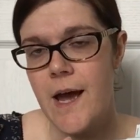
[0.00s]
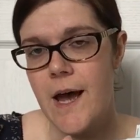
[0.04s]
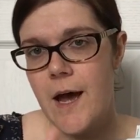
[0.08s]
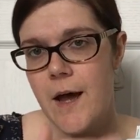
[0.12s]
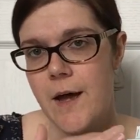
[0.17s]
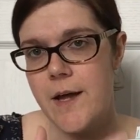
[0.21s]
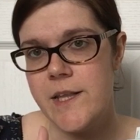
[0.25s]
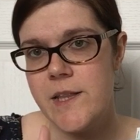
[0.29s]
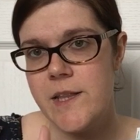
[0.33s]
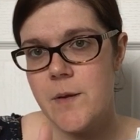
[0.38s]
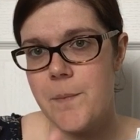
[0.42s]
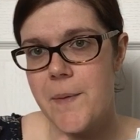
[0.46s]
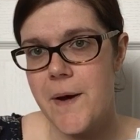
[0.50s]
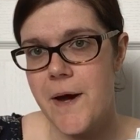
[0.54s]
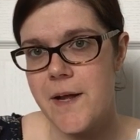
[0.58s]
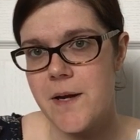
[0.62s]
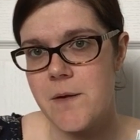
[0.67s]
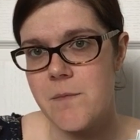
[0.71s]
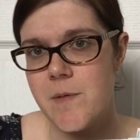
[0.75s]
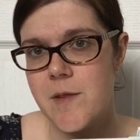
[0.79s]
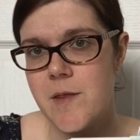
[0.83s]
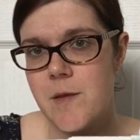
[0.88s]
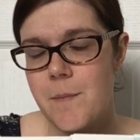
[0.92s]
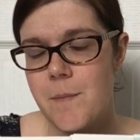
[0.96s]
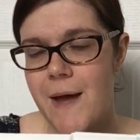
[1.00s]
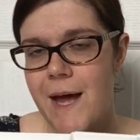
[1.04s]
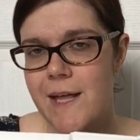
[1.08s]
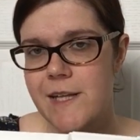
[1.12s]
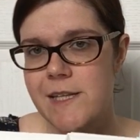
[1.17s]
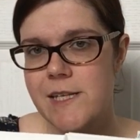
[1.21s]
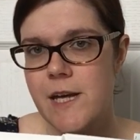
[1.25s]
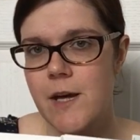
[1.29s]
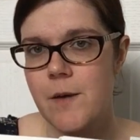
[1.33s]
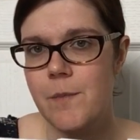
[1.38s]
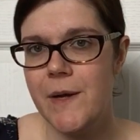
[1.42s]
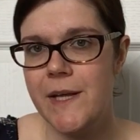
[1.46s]
in the bottom of the
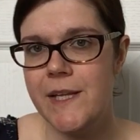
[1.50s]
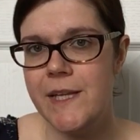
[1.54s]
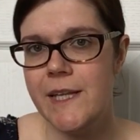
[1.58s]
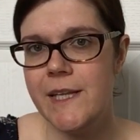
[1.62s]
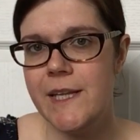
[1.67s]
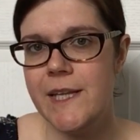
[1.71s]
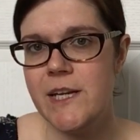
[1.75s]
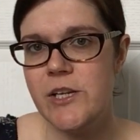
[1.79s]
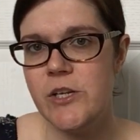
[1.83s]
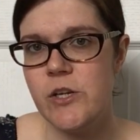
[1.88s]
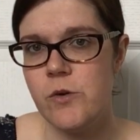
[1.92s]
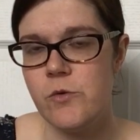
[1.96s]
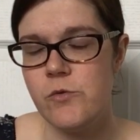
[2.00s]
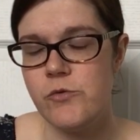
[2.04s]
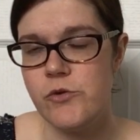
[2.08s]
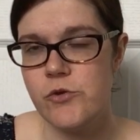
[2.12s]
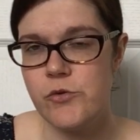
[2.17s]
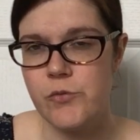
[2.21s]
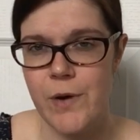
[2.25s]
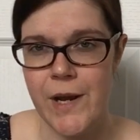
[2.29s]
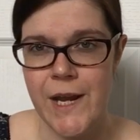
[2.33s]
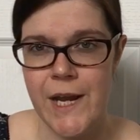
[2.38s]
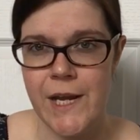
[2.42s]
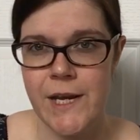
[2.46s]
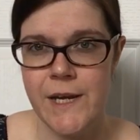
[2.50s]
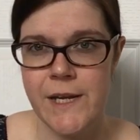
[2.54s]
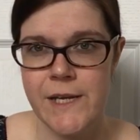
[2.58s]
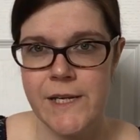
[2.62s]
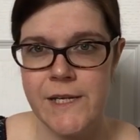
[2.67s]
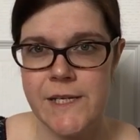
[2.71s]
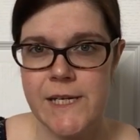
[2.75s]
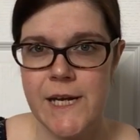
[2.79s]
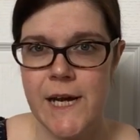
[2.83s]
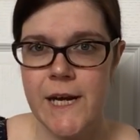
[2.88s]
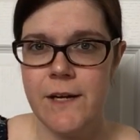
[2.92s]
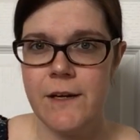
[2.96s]
bathtub, and then they don't drain
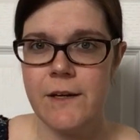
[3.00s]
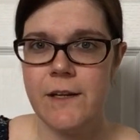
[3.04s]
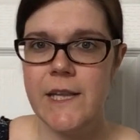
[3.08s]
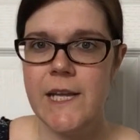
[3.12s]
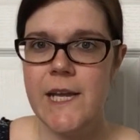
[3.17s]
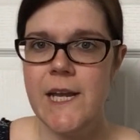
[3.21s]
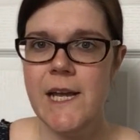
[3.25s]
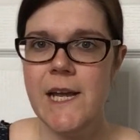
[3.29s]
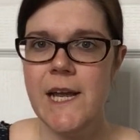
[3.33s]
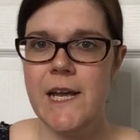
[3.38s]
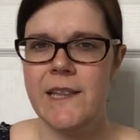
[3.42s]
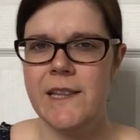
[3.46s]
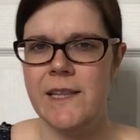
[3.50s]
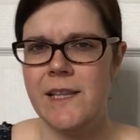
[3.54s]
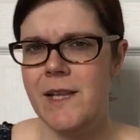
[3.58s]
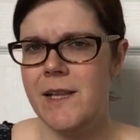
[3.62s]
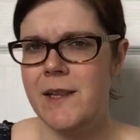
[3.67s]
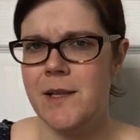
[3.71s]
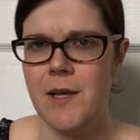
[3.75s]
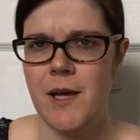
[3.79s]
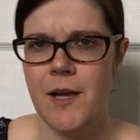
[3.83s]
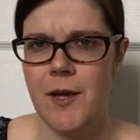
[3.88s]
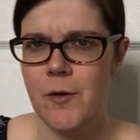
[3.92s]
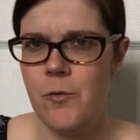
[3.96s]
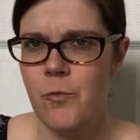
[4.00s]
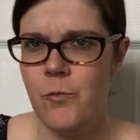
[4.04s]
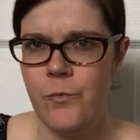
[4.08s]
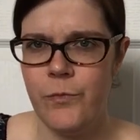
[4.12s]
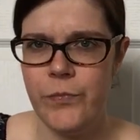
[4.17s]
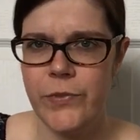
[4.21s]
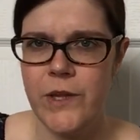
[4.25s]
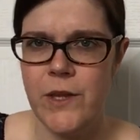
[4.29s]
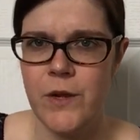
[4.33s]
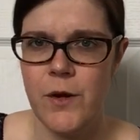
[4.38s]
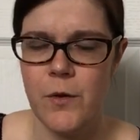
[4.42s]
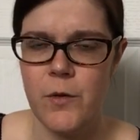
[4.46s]
entirely, and then the
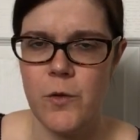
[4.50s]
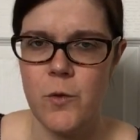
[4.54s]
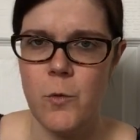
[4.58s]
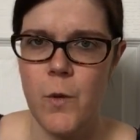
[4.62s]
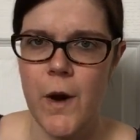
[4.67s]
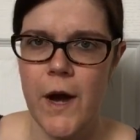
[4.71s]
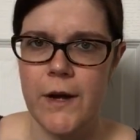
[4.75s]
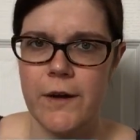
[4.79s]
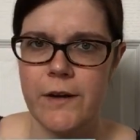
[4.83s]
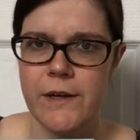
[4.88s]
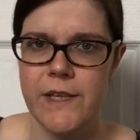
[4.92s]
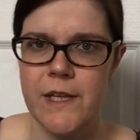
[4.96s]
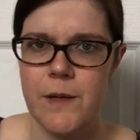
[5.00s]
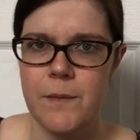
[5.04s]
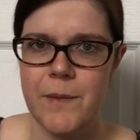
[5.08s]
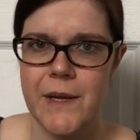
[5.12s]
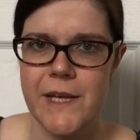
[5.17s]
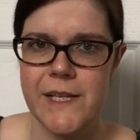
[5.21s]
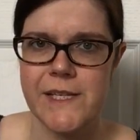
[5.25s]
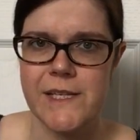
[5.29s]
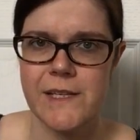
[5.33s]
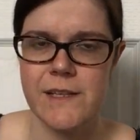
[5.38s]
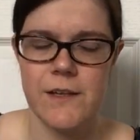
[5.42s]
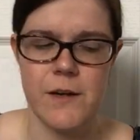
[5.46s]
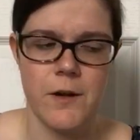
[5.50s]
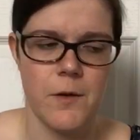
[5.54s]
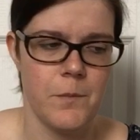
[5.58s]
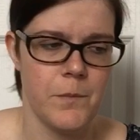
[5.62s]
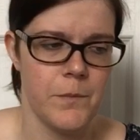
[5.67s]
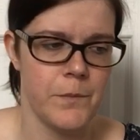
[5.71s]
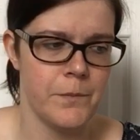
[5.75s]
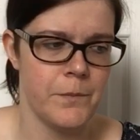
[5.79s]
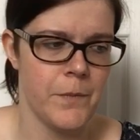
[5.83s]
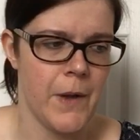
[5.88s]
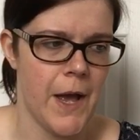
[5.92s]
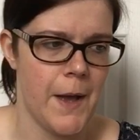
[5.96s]
water in them gets a
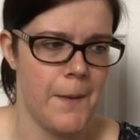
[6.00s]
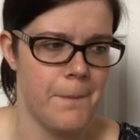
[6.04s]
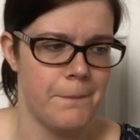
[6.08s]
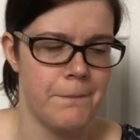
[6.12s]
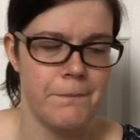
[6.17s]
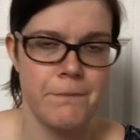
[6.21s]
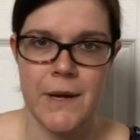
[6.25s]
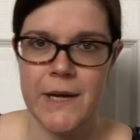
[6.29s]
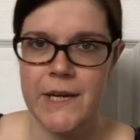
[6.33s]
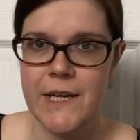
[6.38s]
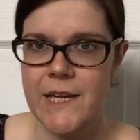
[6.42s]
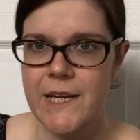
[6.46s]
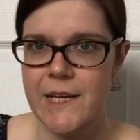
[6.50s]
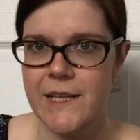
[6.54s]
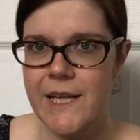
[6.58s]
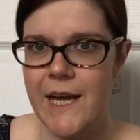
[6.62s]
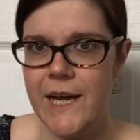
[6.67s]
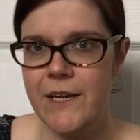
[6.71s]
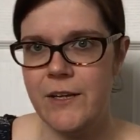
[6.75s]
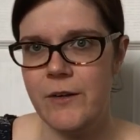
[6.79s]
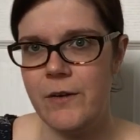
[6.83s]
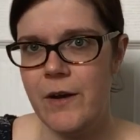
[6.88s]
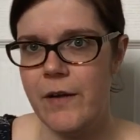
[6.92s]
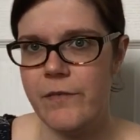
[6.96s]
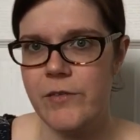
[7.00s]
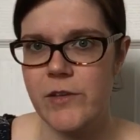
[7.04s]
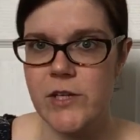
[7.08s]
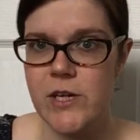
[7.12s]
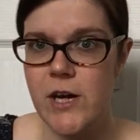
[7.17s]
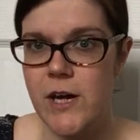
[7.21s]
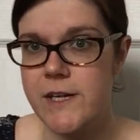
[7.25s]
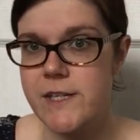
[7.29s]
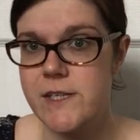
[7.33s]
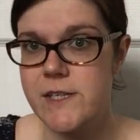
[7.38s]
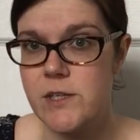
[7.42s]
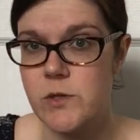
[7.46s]
little mucky in that, and you have to
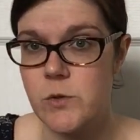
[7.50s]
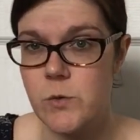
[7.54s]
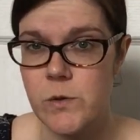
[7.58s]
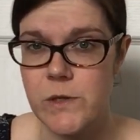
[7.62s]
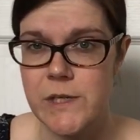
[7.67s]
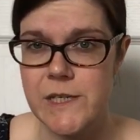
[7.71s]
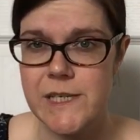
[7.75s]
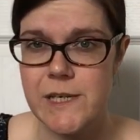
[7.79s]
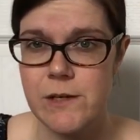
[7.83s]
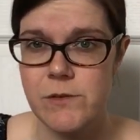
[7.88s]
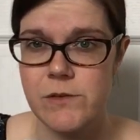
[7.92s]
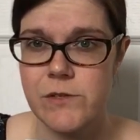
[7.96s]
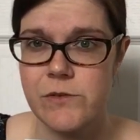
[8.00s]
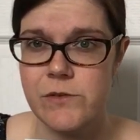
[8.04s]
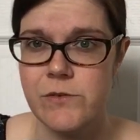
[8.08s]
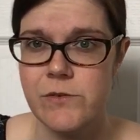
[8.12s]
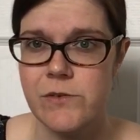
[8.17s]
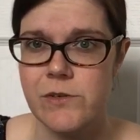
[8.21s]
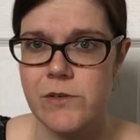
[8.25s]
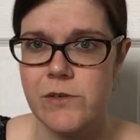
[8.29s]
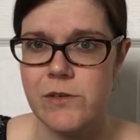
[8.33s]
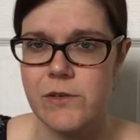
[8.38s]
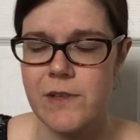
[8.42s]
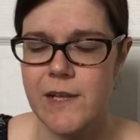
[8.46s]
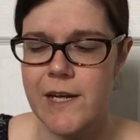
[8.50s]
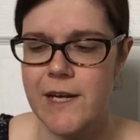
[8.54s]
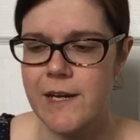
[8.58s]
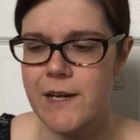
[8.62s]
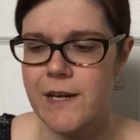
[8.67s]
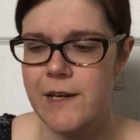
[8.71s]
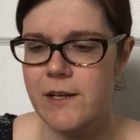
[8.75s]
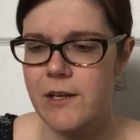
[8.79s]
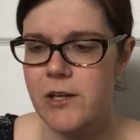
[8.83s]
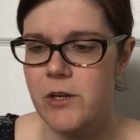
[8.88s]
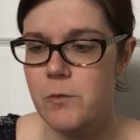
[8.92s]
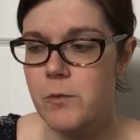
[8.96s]
toss the toys out sooner
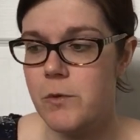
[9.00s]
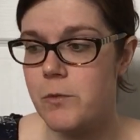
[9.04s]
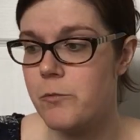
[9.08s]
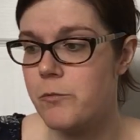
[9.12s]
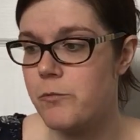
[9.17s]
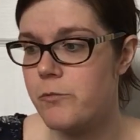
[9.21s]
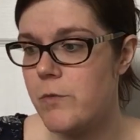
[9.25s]
than you would